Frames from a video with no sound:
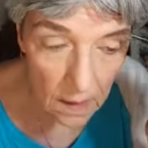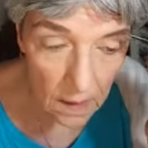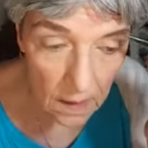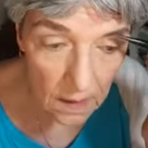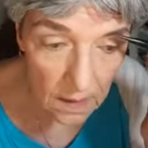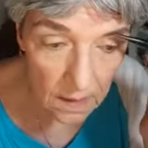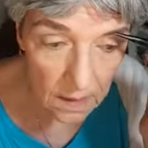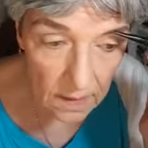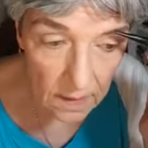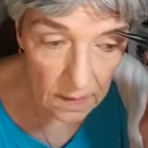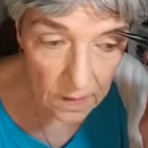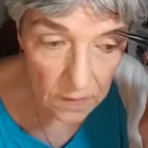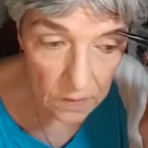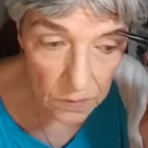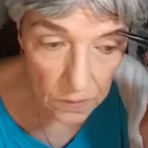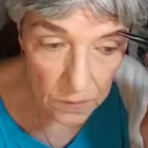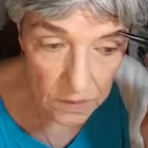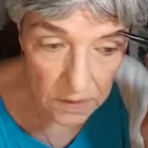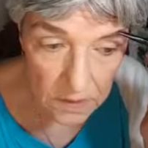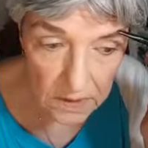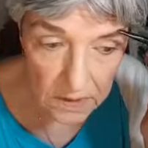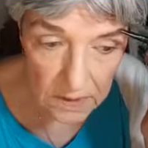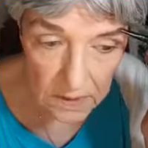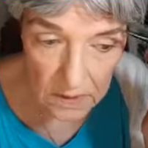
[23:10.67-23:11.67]
and then
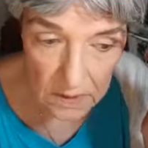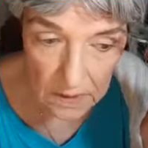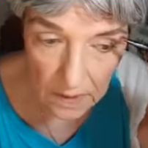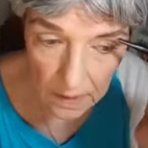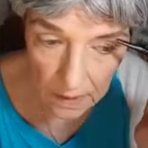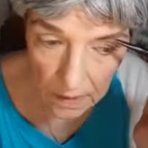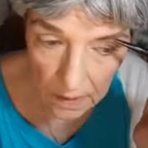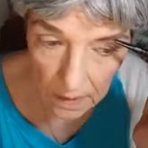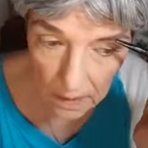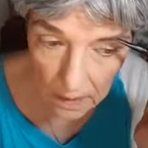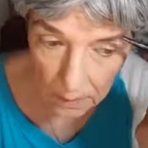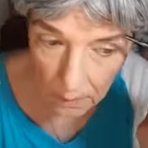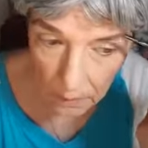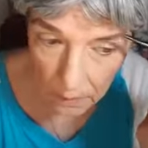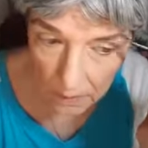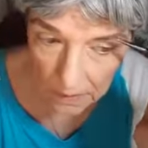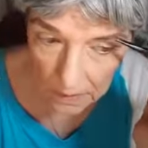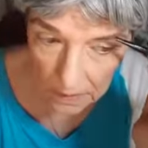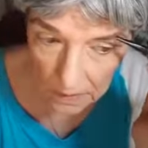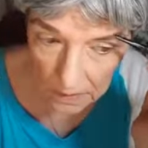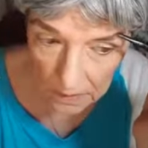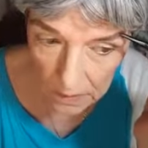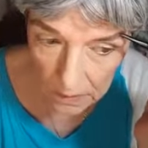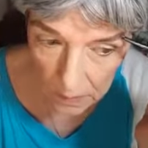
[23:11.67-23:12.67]
twist it and come
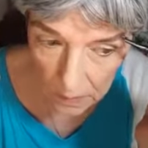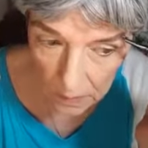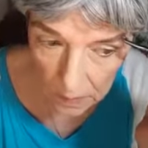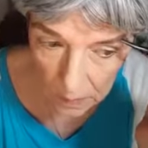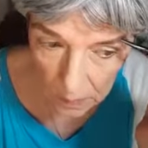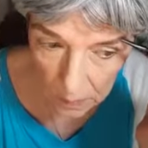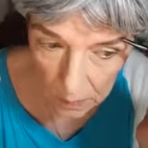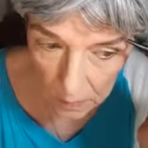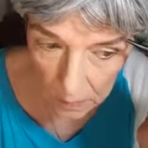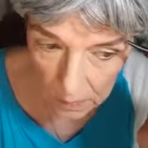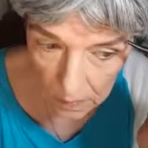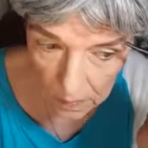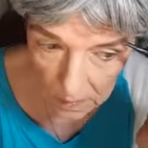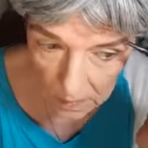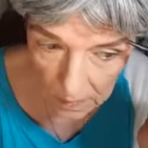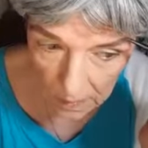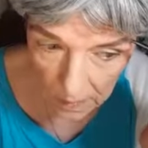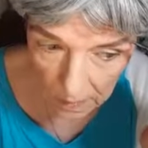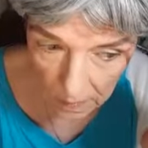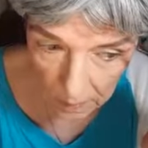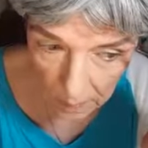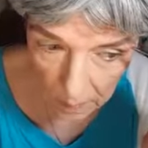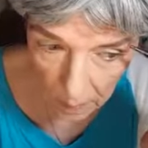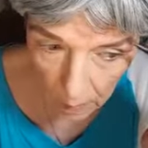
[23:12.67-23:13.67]
around to do the
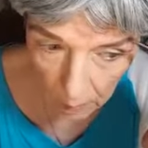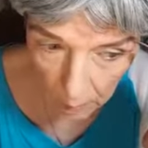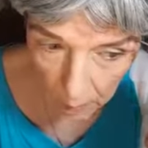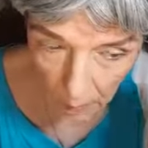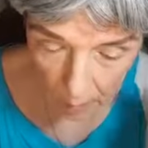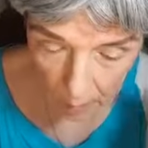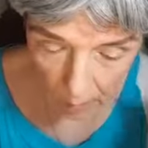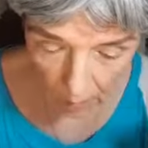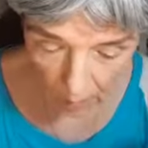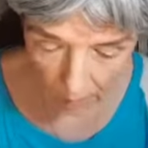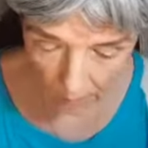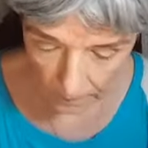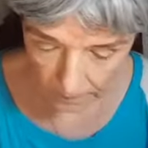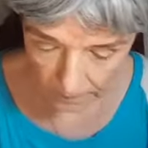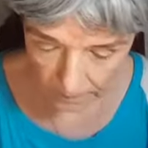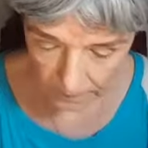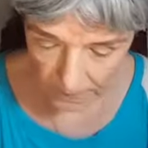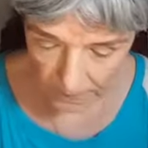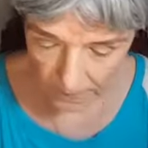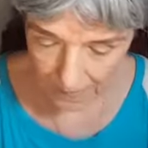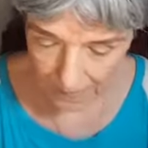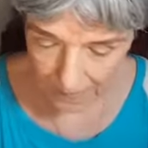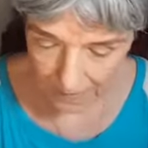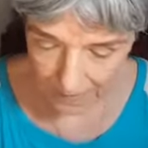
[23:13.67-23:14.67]
narrow part.
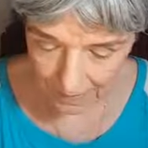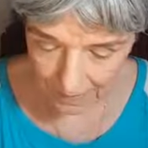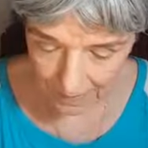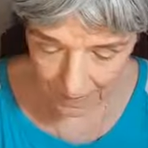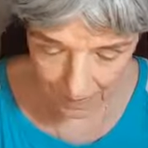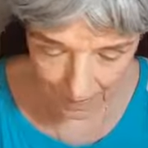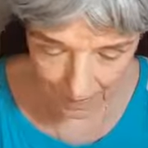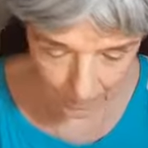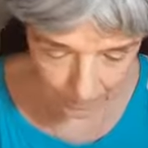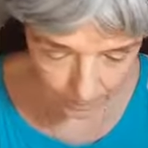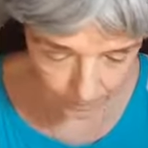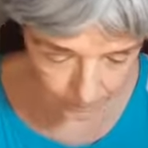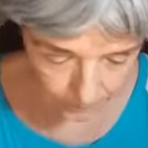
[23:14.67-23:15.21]
I like that.